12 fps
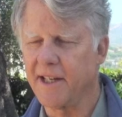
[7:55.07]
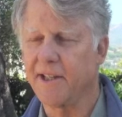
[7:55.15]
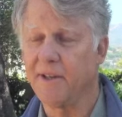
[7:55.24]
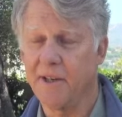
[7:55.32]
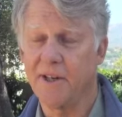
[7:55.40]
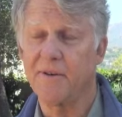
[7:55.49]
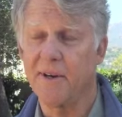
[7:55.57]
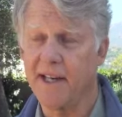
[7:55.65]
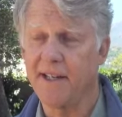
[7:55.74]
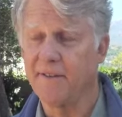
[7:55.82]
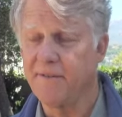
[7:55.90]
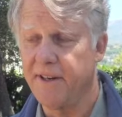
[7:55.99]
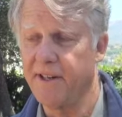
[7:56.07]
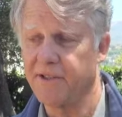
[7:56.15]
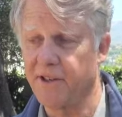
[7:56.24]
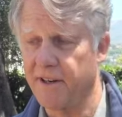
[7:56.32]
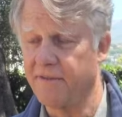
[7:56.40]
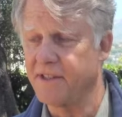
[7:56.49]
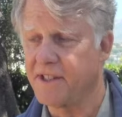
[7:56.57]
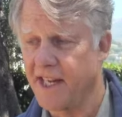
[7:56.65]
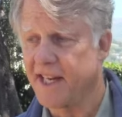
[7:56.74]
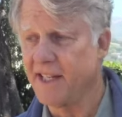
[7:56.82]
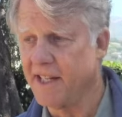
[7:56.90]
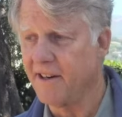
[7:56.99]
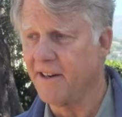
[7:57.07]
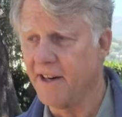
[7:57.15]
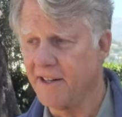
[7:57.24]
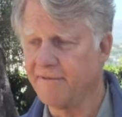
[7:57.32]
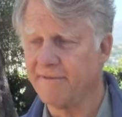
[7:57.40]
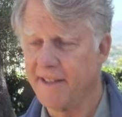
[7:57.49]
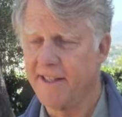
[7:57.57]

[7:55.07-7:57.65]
including trying to finish off his secondary